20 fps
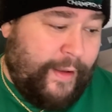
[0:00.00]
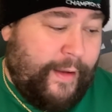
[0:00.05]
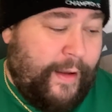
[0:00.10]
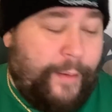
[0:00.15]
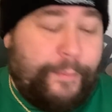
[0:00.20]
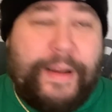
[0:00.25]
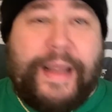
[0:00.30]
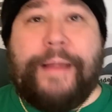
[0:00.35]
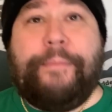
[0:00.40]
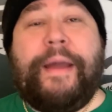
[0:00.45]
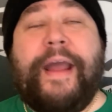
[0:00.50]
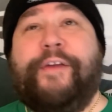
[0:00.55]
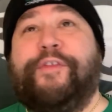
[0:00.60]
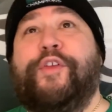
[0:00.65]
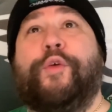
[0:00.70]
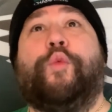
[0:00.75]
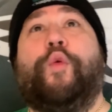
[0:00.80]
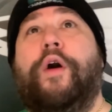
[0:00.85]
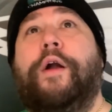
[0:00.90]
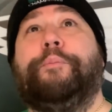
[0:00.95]
I mean, he makes a
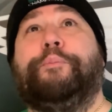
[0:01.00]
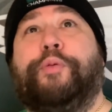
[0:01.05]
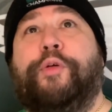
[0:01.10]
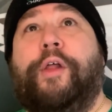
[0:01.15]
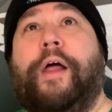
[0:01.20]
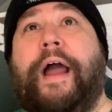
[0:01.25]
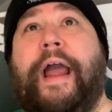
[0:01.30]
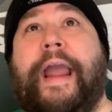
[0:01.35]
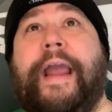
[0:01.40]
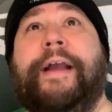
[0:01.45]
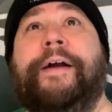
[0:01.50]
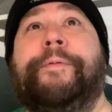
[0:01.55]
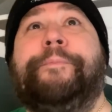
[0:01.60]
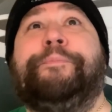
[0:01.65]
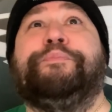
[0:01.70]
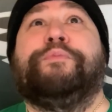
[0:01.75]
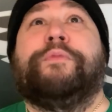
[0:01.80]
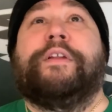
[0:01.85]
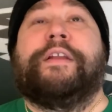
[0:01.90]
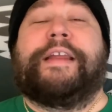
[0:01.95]
1 play,
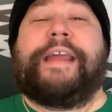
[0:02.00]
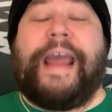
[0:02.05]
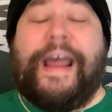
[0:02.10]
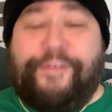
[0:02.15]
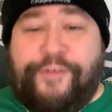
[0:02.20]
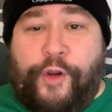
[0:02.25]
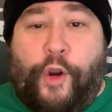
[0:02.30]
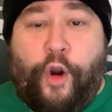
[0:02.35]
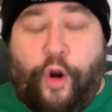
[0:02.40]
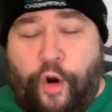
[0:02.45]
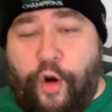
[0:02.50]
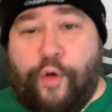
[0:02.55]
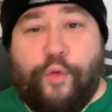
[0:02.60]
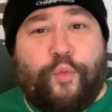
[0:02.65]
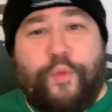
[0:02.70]
gets hurt.